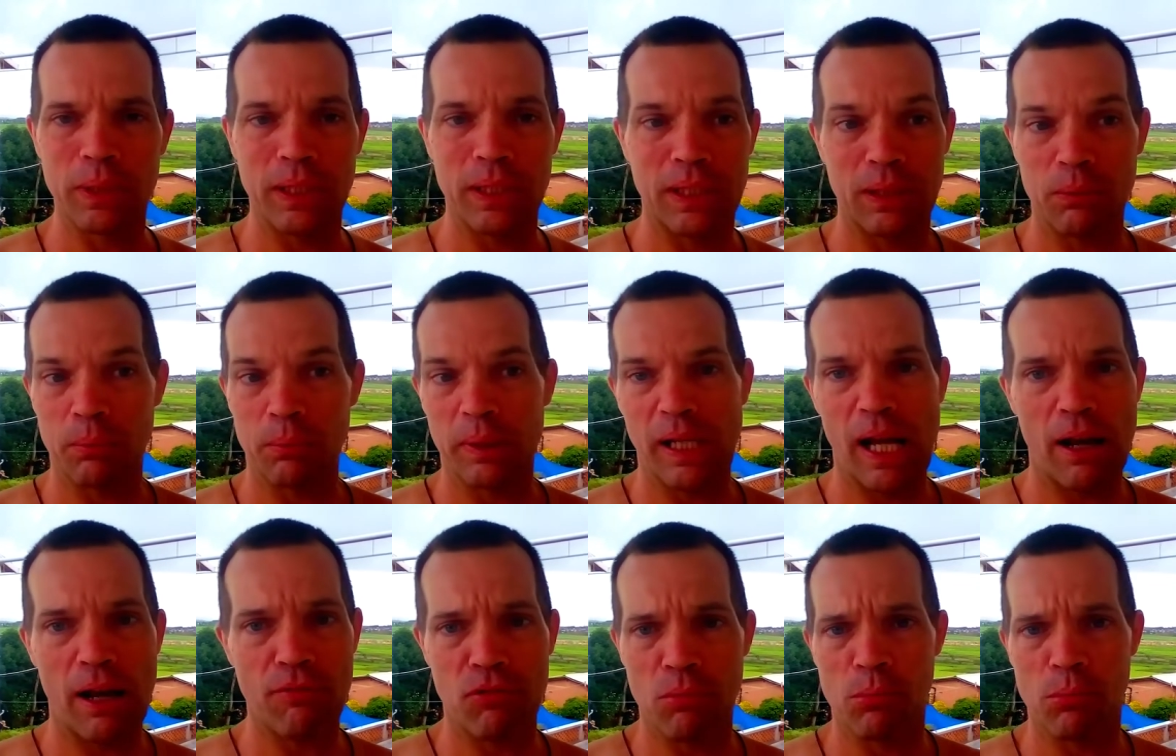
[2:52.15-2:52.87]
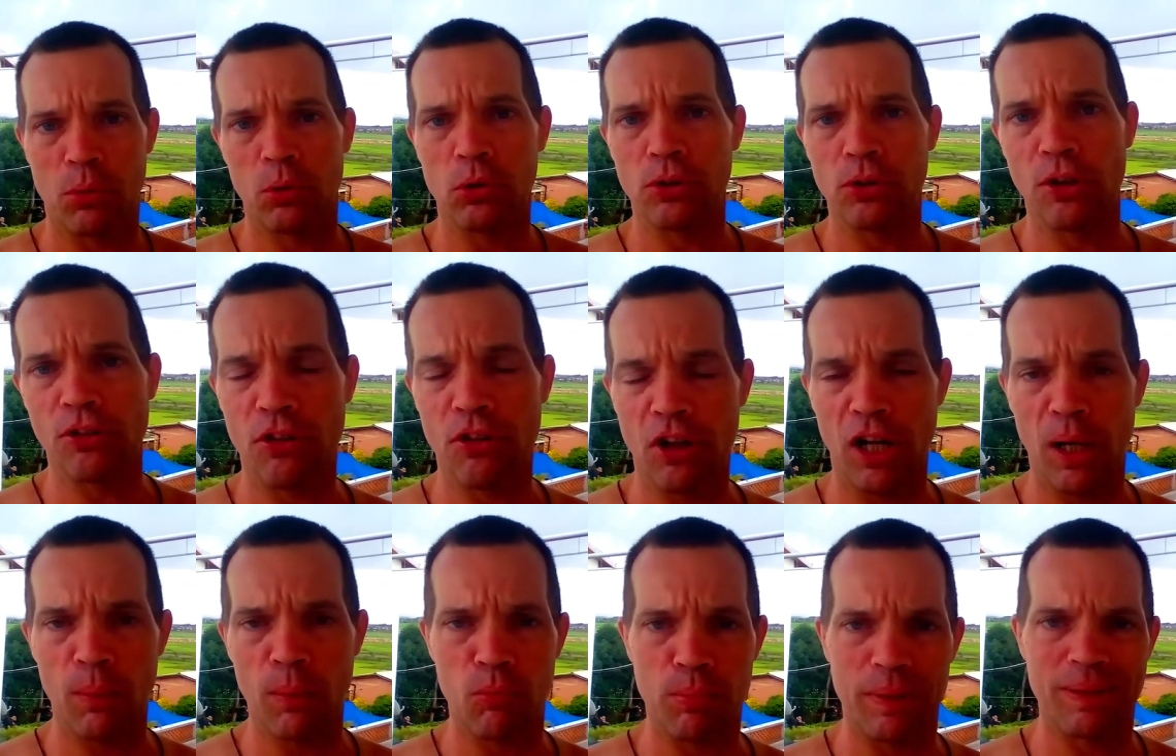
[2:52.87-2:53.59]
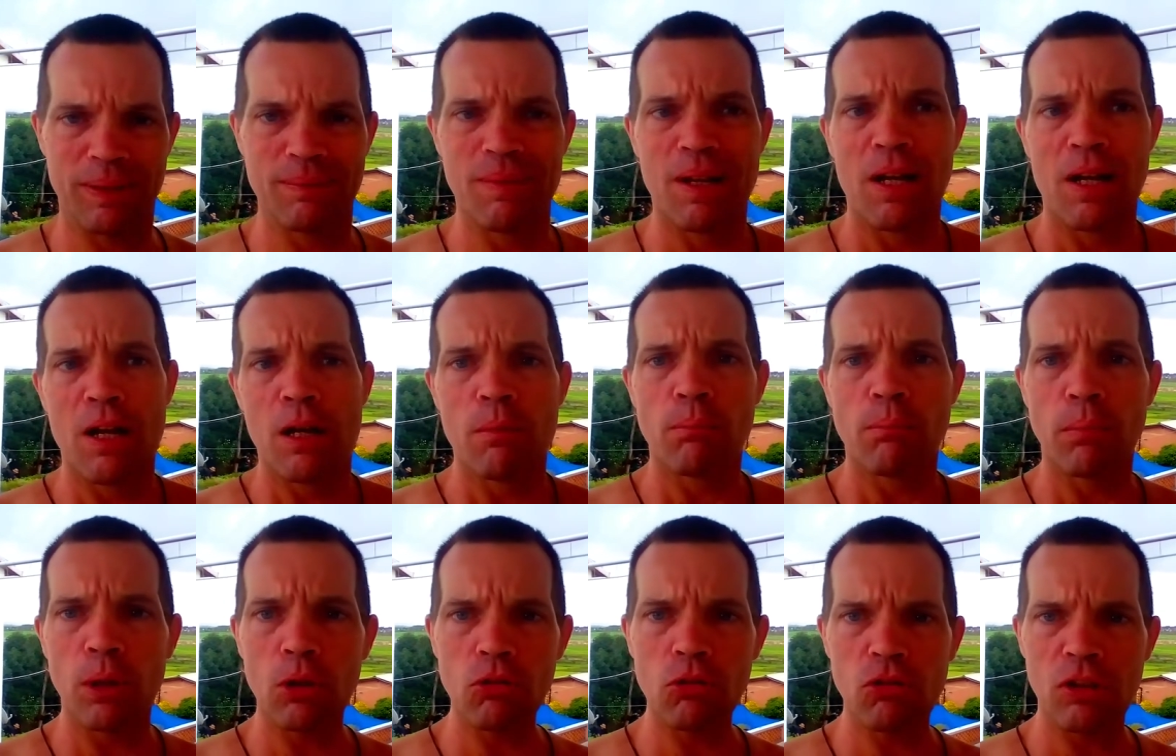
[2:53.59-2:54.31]
We have them all the time, but
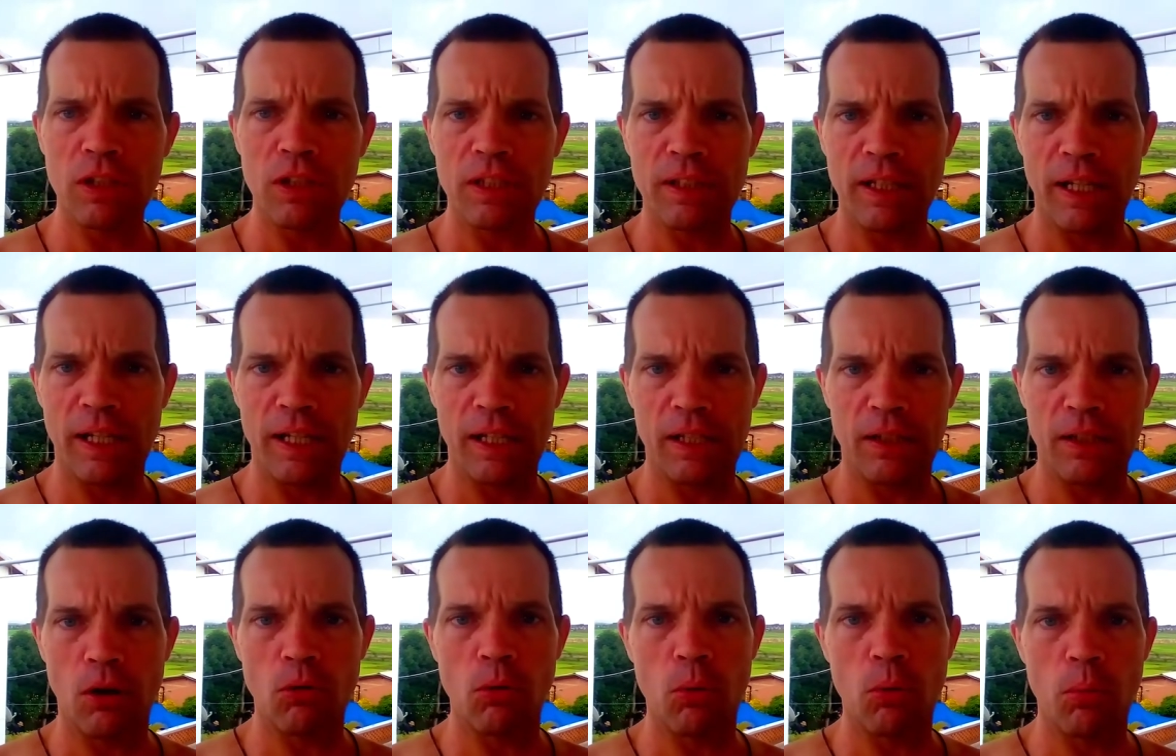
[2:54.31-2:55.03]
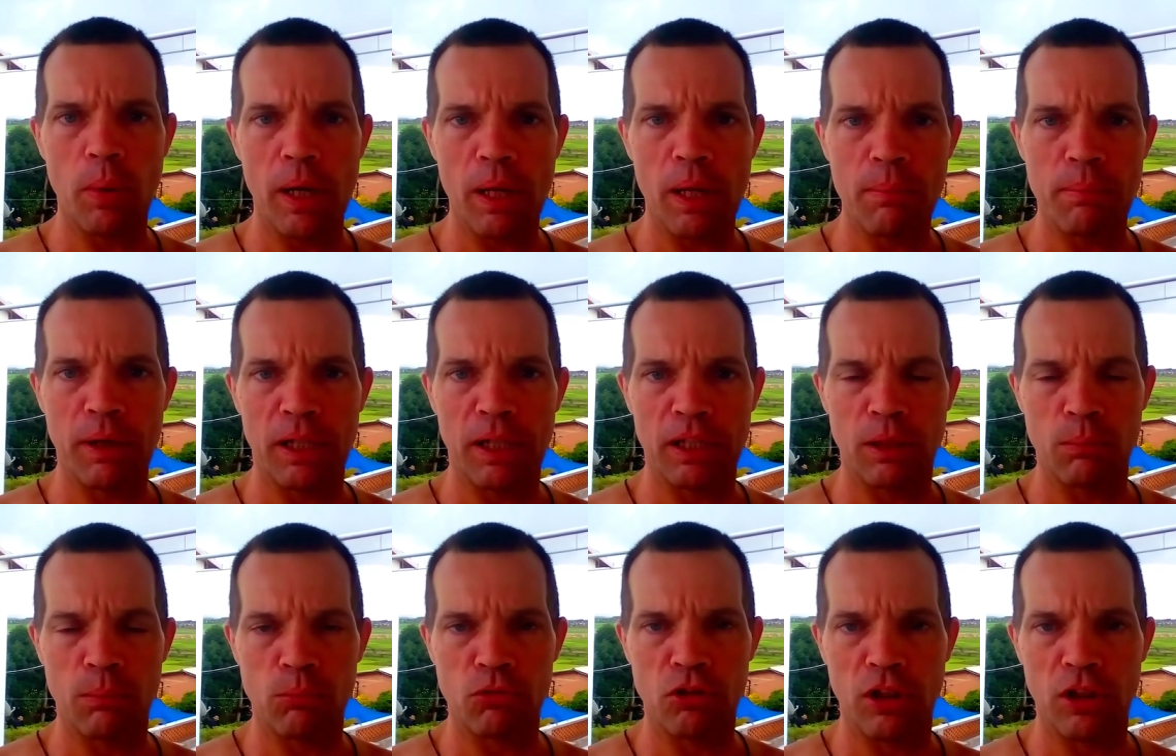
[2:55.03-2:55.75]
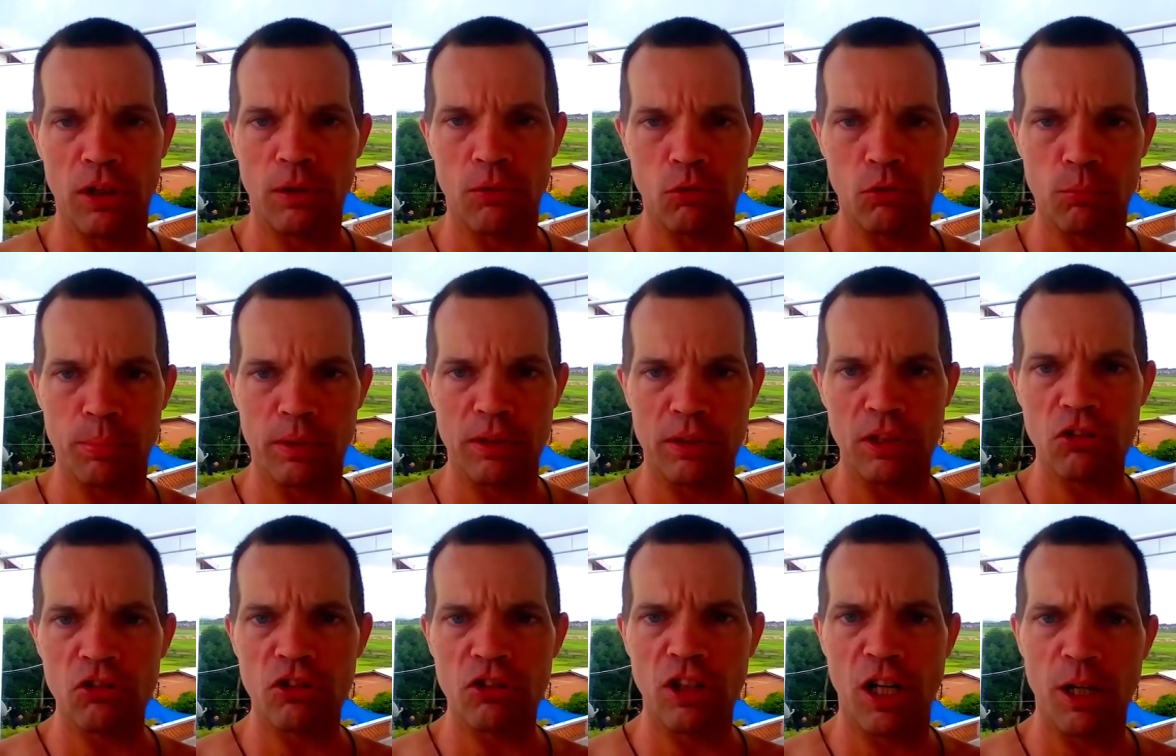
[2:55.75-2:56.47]
mostly they go away by themselves.
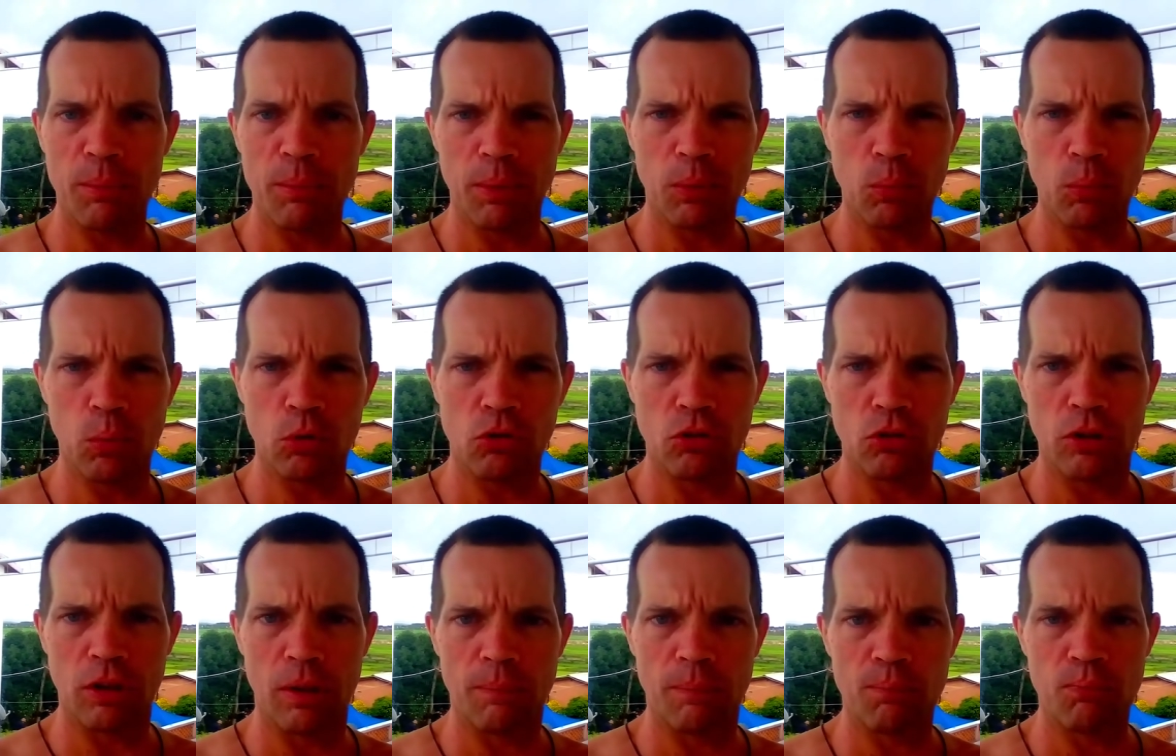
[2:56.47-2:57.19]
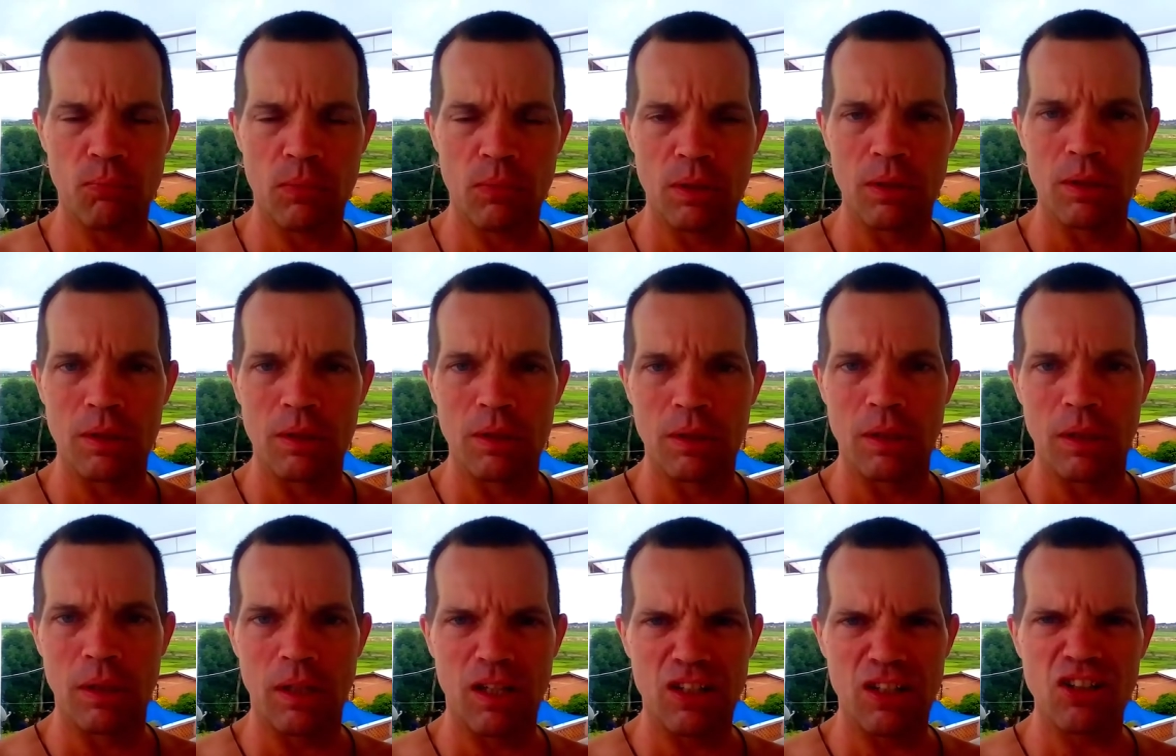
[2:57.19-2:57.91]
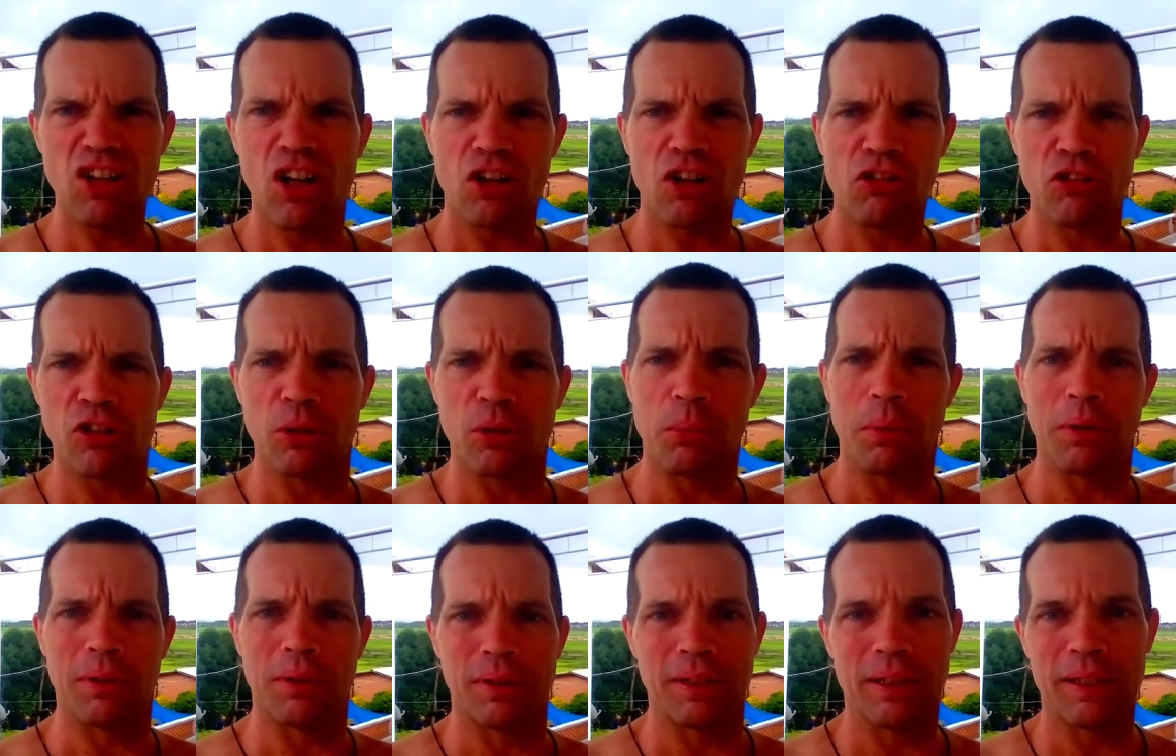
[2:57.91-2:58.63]
But this time it was a nasty
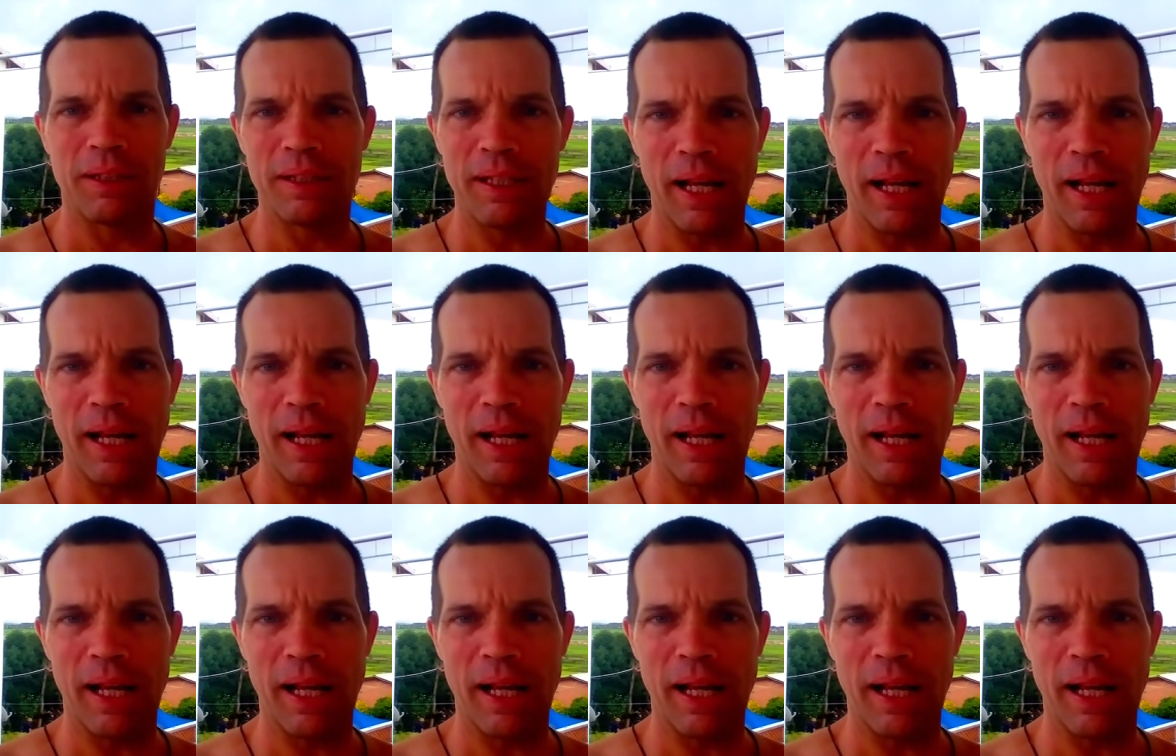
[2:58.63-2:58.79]
one.